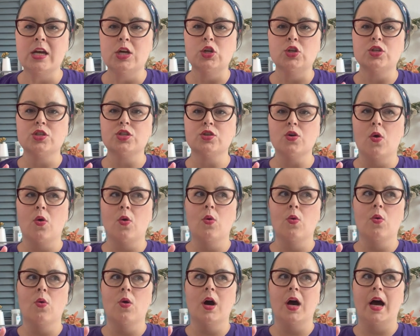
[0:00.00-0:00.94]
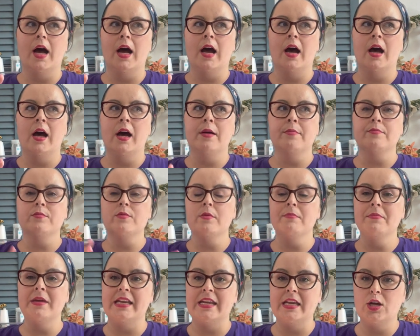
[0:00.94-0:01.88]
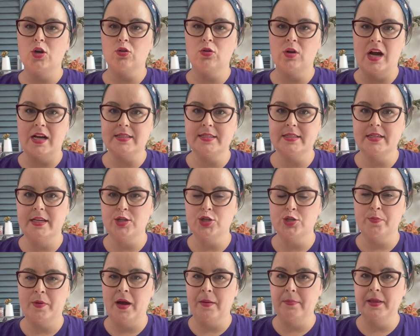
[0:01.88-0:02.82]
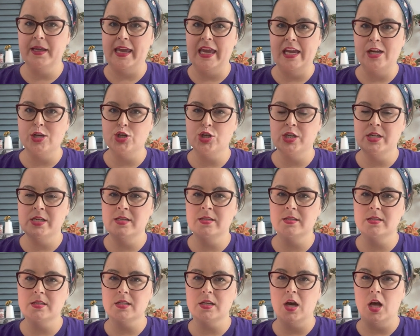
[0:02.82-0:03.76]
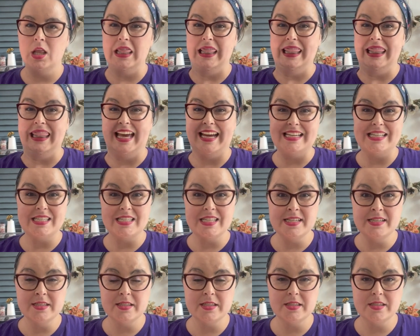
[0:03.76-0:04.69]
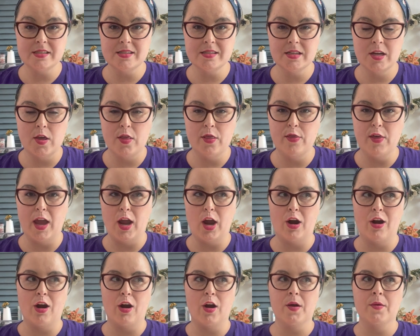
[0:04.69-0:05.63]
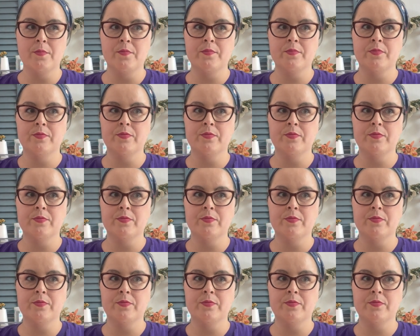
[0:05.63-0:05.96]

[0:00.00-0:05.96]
So um, many Cross Stitch publications license their